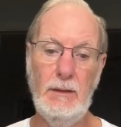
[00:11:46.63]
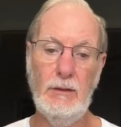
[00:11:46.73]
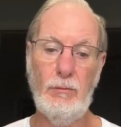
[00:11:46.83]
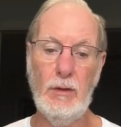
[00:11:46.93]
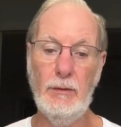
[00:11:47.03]

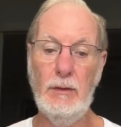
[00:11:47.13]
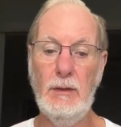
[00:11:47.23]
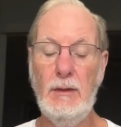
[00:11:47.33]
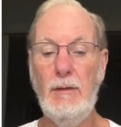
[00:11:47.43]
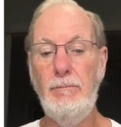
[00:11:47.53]
crown
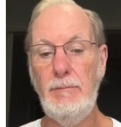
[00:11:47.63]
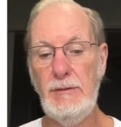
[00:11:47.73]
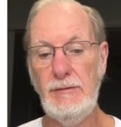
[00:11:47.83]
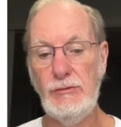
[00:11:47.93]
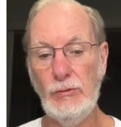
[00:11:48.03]

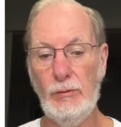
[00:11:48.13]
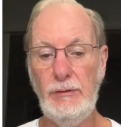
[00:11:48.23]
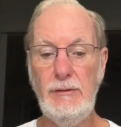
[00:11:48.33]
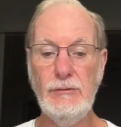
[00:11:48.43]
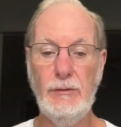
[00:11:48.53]

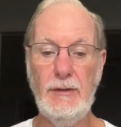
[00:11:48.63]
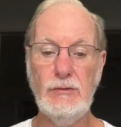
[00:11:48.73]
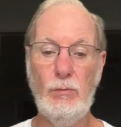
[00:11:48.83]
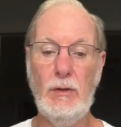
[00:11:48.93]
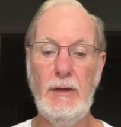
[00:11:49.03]
mesially. So
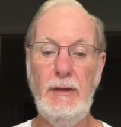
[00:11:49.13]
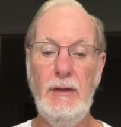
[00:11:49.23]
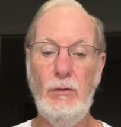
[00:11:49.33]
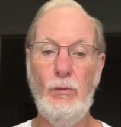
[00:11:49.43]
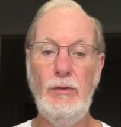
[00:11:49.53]
that's why
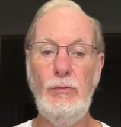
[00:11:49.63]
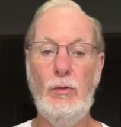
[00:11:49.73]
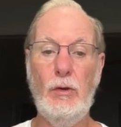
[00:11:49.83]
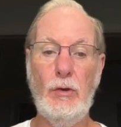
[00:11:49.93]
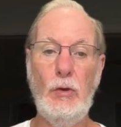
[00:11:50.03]
when you
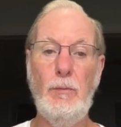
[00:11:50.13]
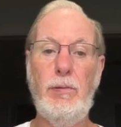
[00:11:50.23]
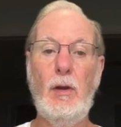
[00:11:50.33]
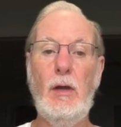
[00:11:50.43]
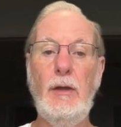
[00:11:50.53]
are
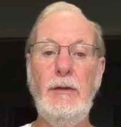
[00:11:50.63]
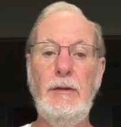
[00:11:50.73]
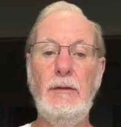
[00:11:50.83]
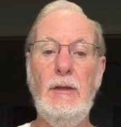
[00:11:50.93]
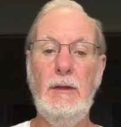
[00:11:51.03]

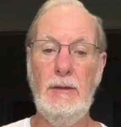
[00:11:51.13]
applying